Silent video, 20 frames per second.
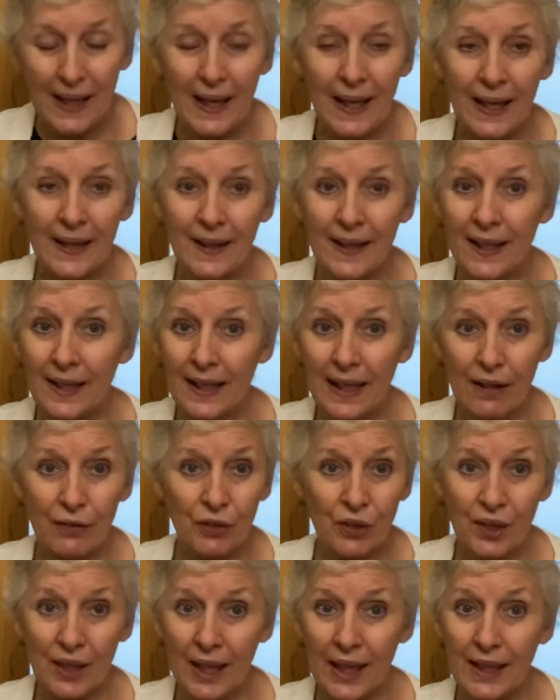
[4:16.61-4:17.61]
And then
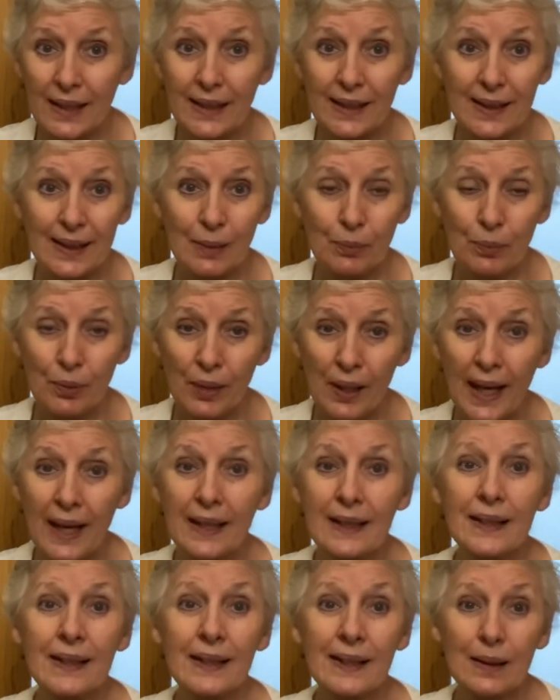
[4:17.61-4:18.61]
after that, it's
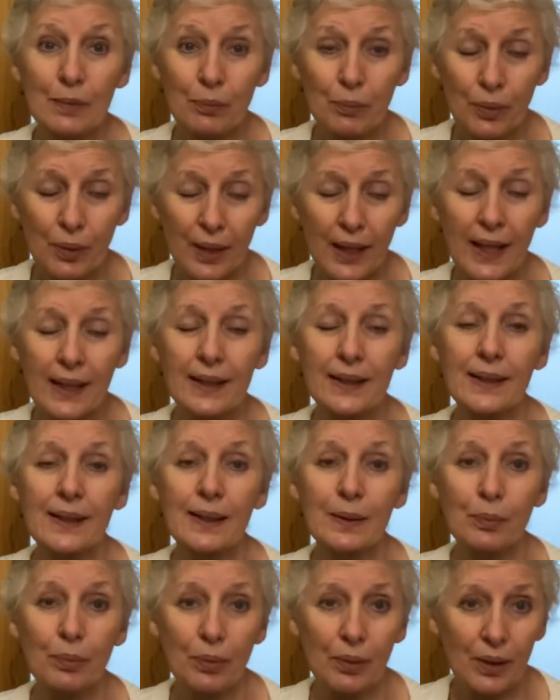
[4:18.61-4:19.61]
practice,
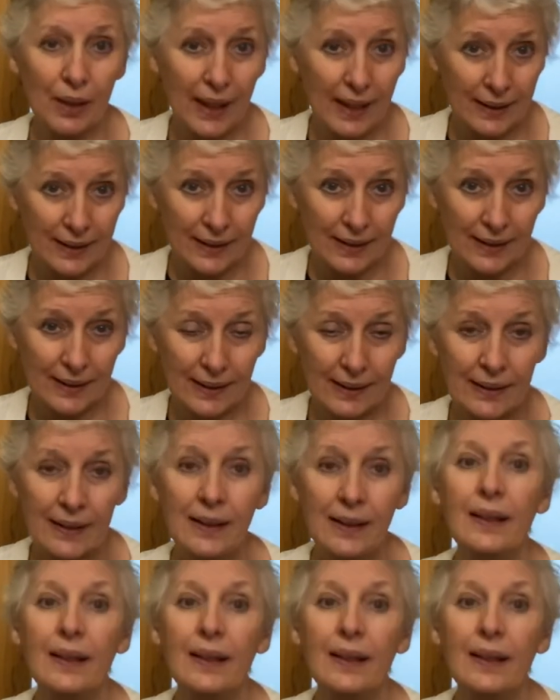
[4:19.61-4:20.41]
practice, practice.